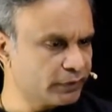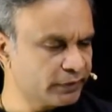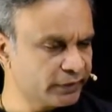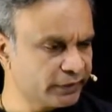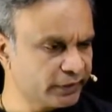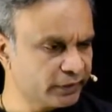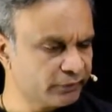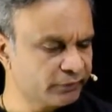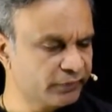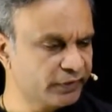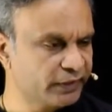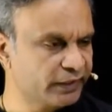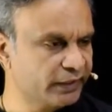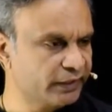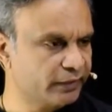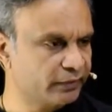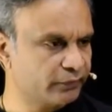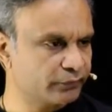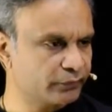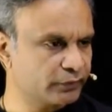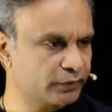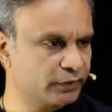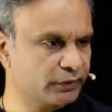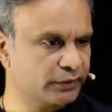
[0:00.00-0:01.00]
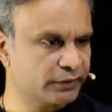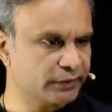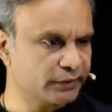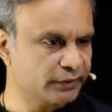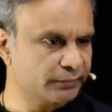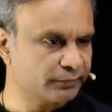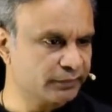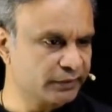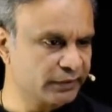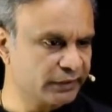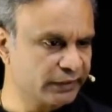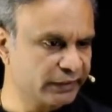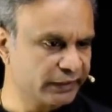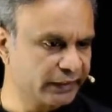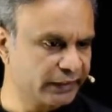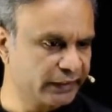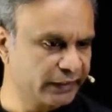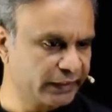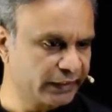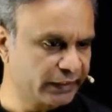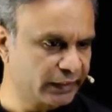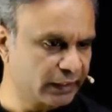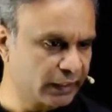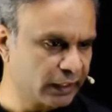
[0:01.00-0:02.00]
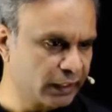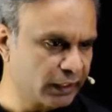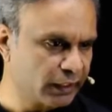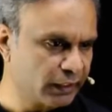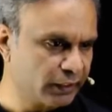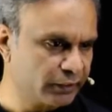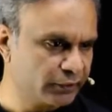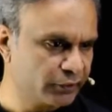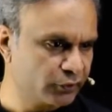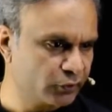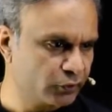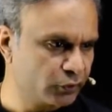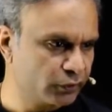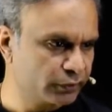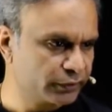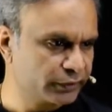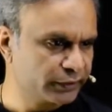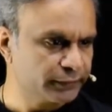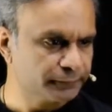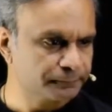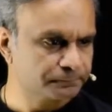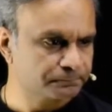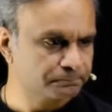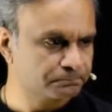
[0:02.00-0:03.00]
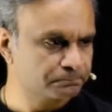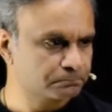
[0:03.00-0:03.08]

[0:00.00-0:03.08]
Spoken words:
here we have a term containing r dot a.